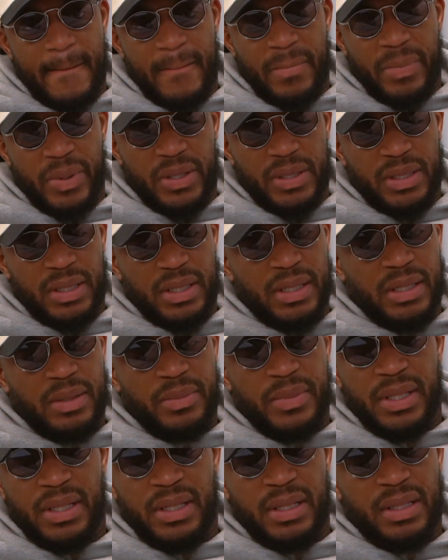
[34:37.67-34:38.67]
But yeah,
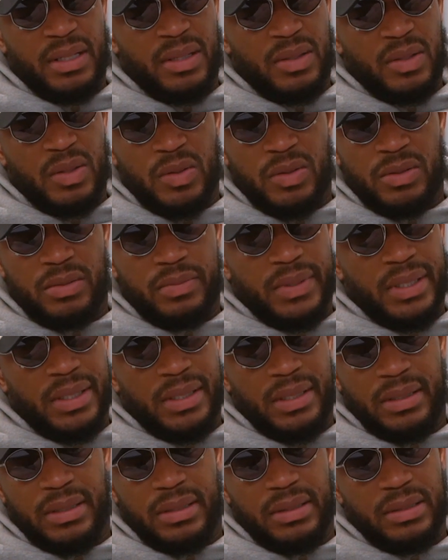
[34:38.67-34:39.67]
man, any of those,
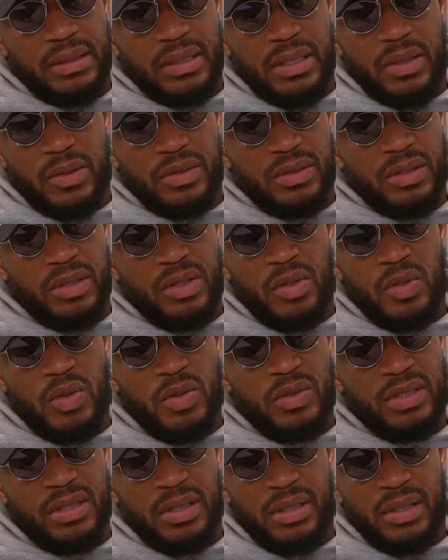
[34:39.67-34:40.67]
man, I was a
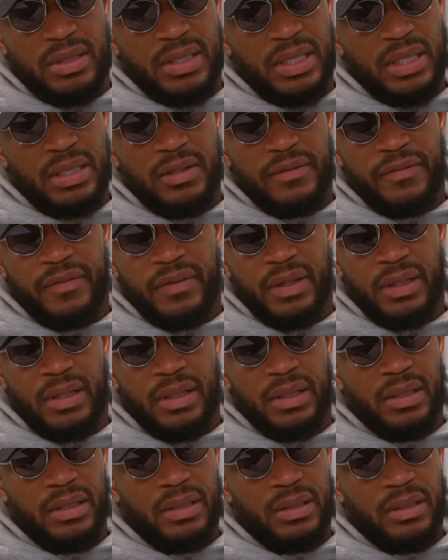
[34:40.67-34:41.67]
huge Sean Taylor
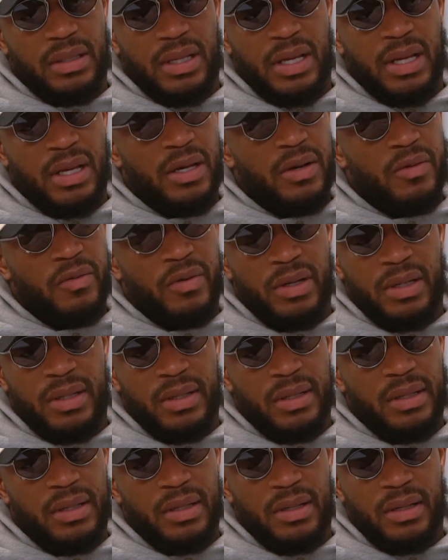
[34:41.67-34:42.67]
fan, Ed
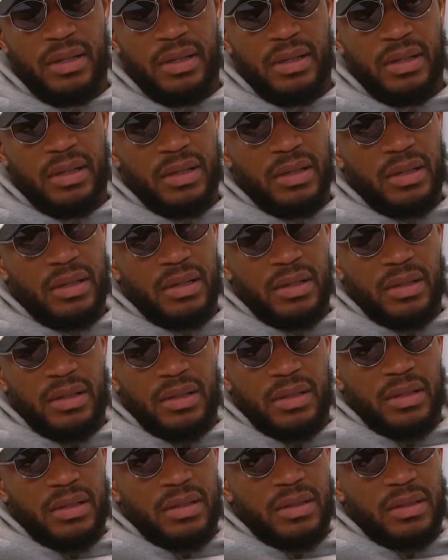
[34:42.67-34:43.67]
Reed.
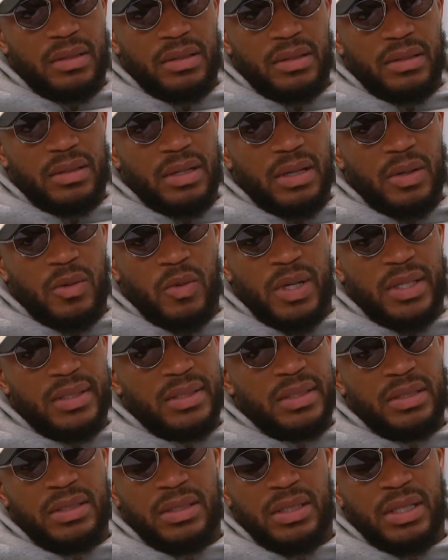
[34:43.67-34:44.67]
I watched
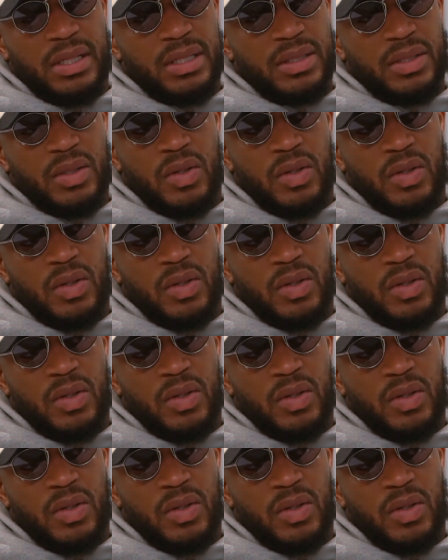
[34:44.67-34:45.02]
these guys